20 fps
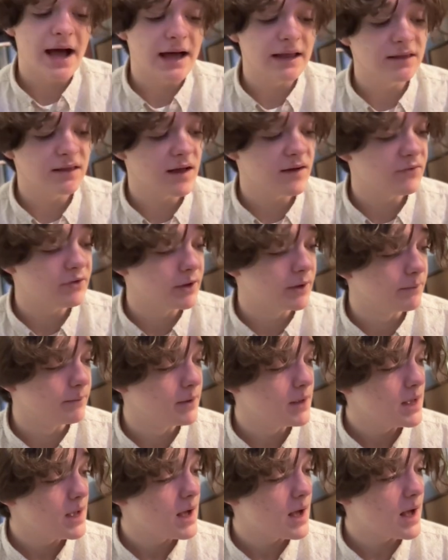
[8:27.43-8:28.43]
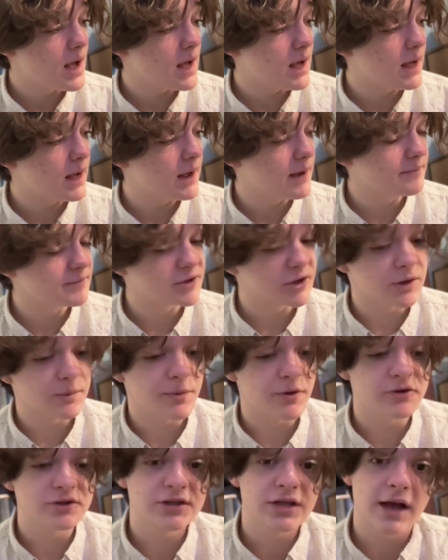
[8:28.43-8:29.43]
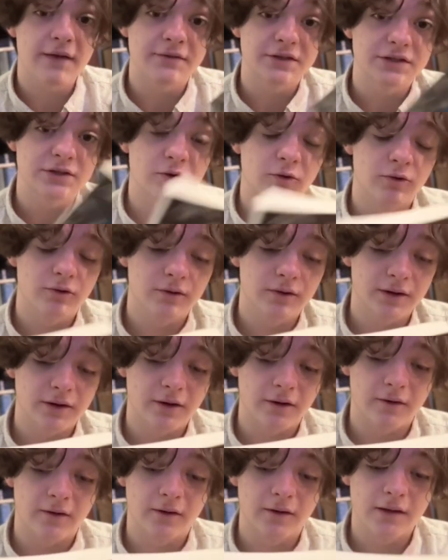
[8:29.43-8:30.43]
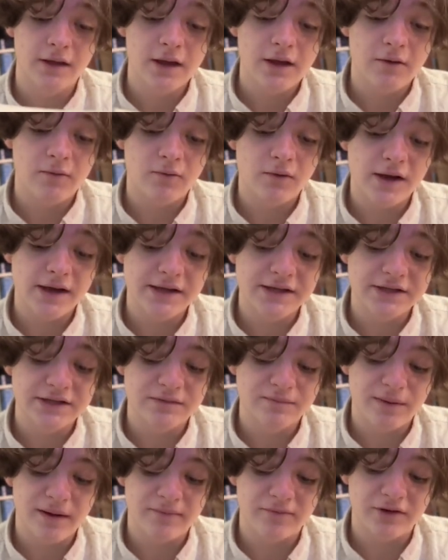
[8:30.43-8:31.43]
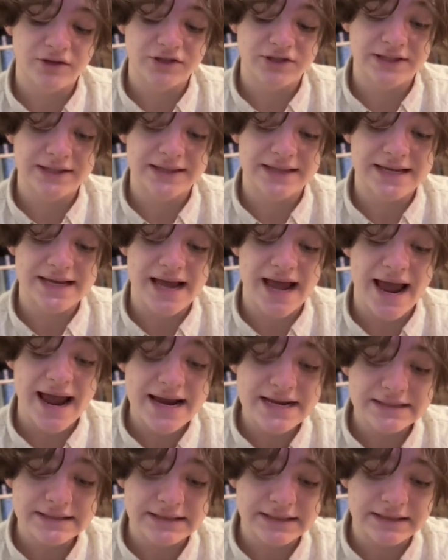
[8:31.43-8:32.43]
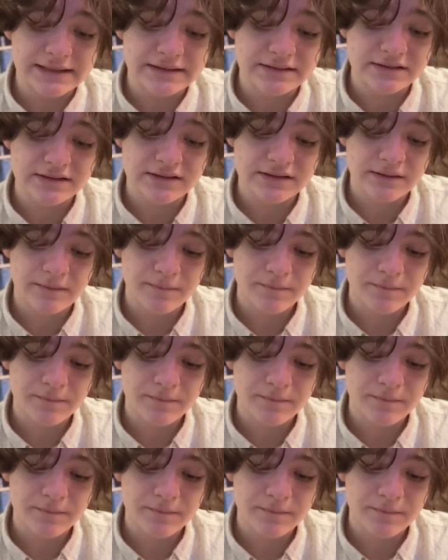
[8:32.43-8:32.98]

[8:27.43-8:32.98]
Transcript: I love him. So The Post Office Girl was published in the 80s,